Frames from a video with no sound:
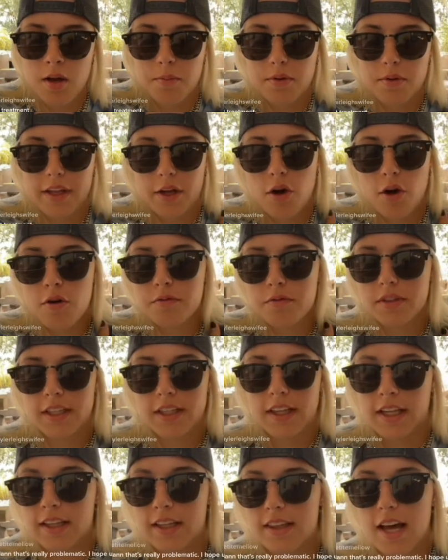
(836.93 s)
But, like, hopefully,
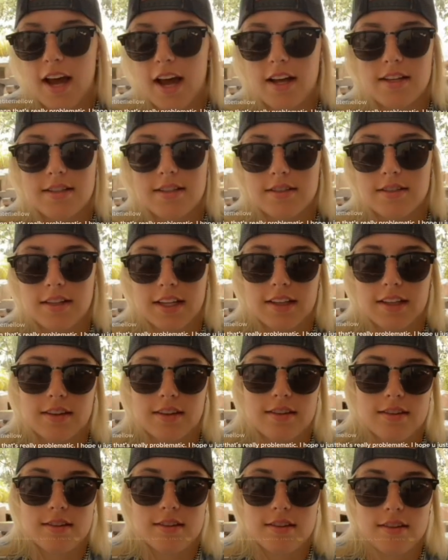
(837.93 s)
like, that is, like,
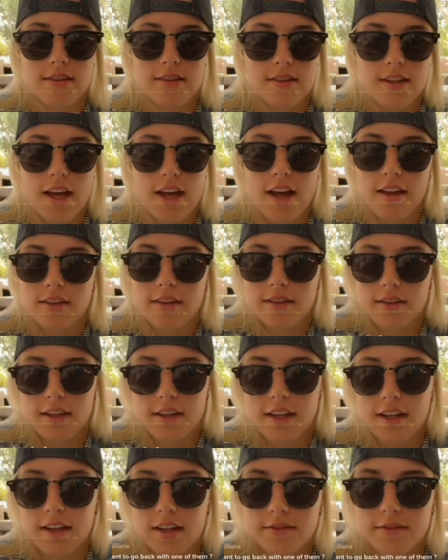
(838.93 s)
the end
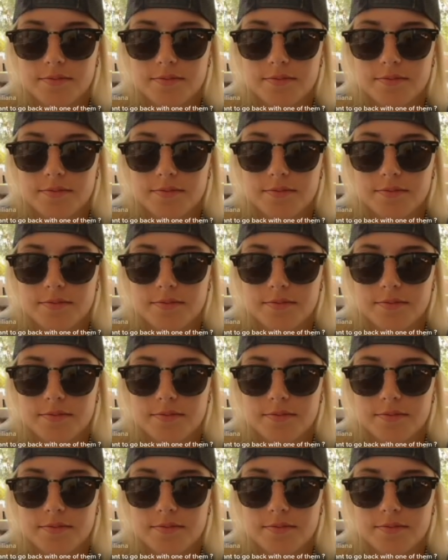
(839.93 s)
thing.